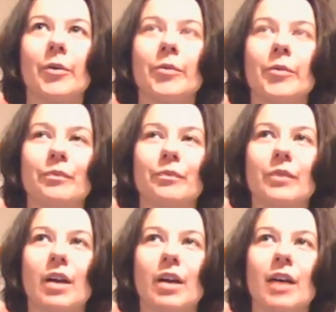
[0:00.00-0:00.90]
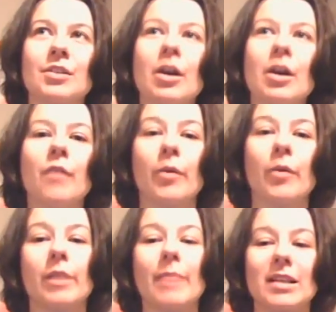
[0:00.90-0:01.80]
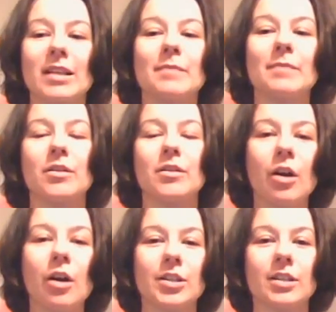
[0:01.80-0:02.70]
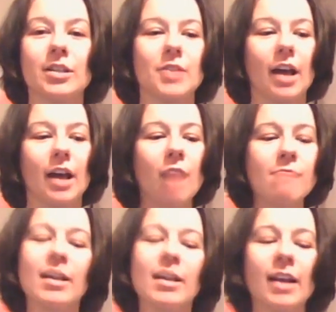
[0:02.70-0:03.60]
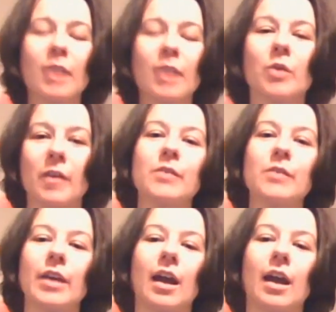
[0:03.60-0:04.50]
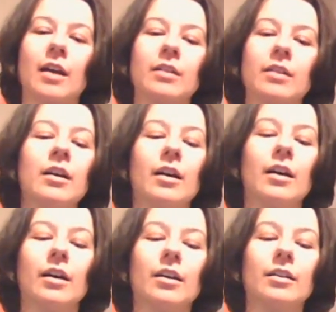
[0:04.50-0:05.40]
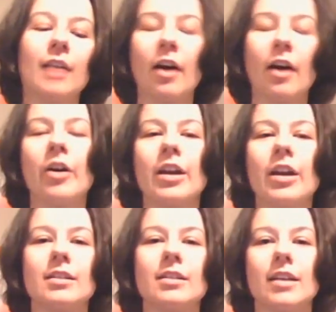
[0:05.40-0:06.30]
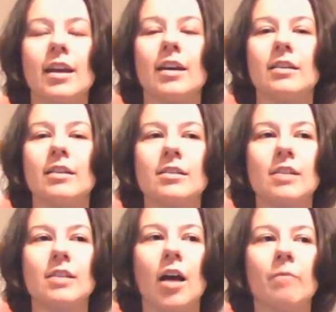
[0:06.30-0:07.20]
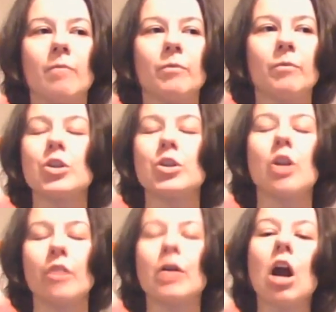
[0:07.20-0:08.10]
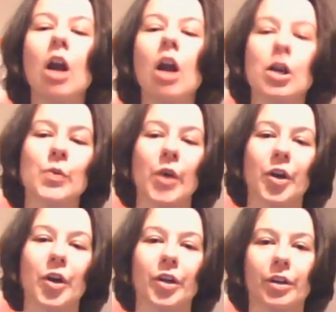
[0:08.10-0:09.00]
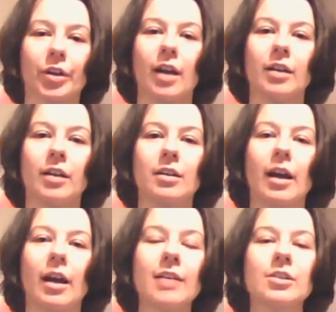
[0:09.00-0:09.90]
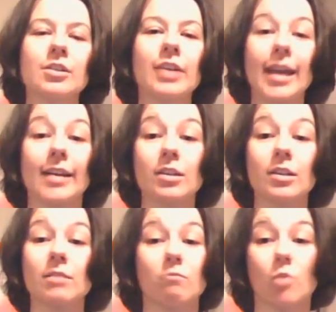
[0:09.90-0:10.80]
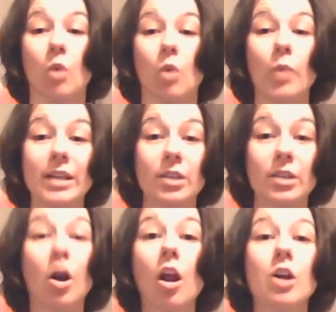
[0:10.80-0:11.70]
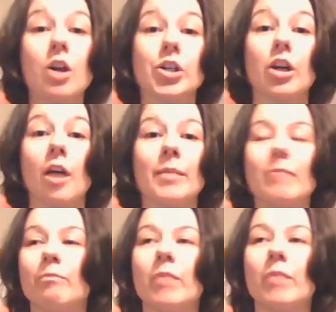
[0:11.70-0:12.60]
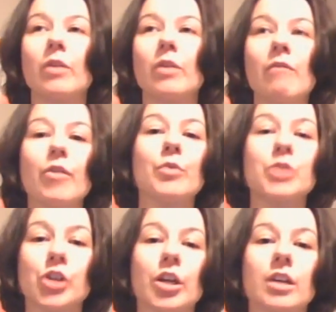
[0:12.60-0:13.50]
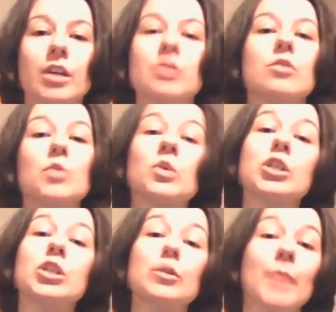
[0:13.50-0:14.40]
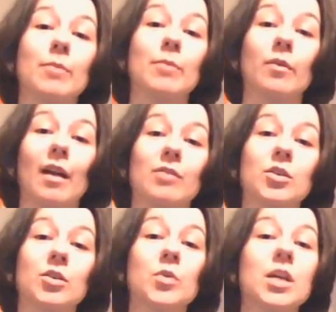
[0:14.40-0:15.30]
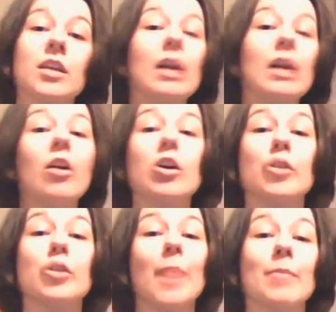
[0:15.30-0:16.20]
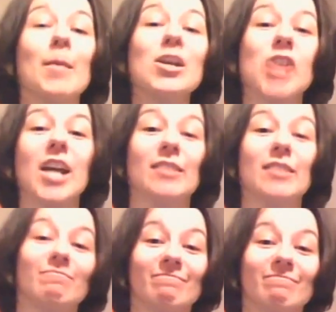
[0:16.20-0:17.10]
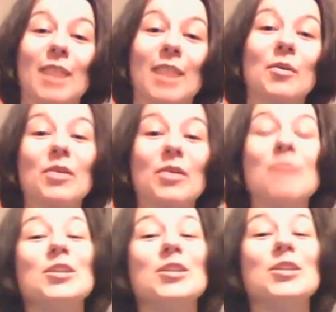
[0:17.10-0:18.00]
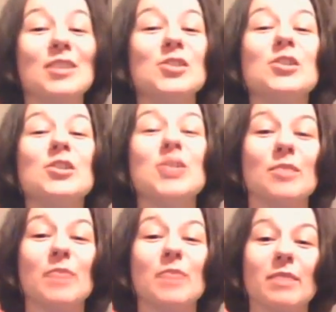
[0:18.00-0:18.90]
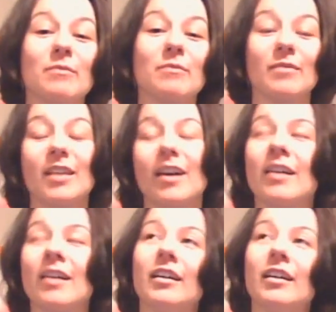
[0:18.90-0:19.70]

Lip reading: Well, I started following a mixed media artist. I was like, I really like what they're doing. And that artist is does a lot of collage work. And as kids, we did collage a lot. I mean, my grandfather was a journalist, so there was always newspaper around. So it was either collage or paper mache. Things you can do with that.